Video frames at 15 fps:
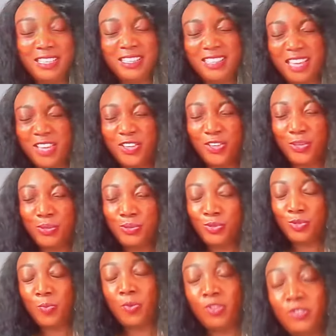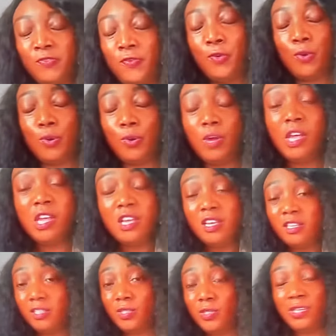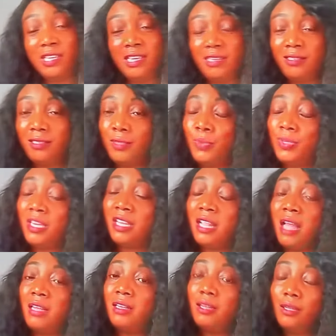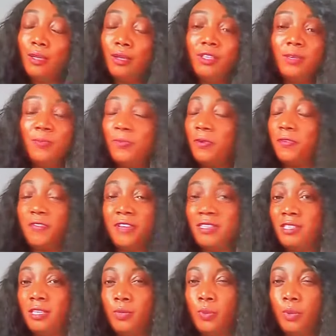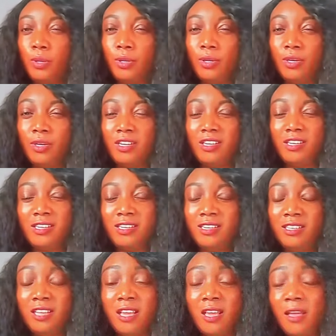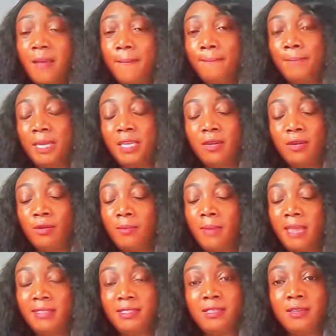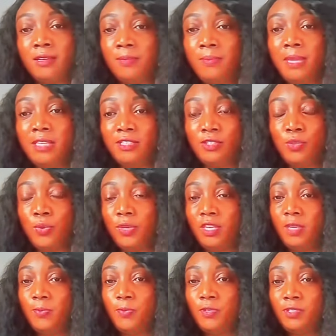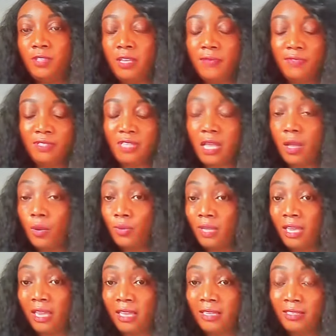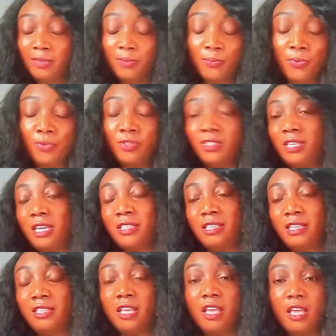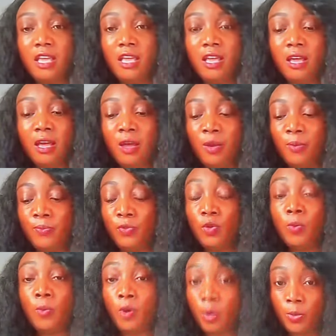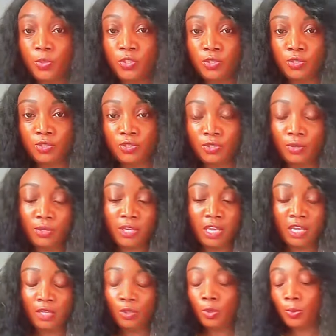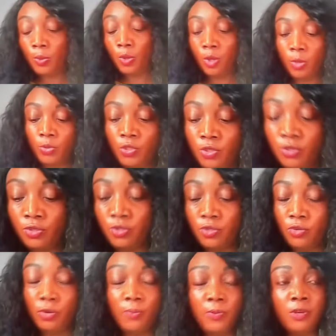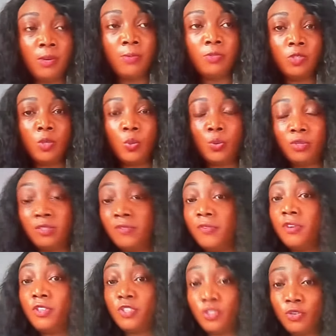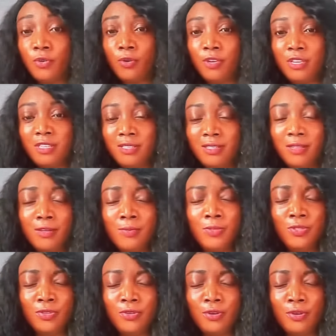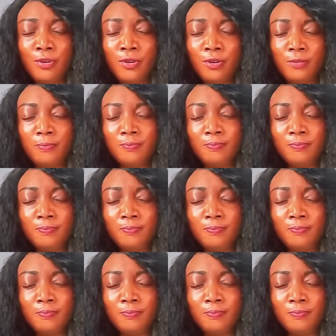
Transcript: thank you so much for tuning into yet another prophetic word. May the Almighty God bless you and keep you safe, sound, and protected. No more options, okay? No more options. You are becoming someone's first choice. Glory to God.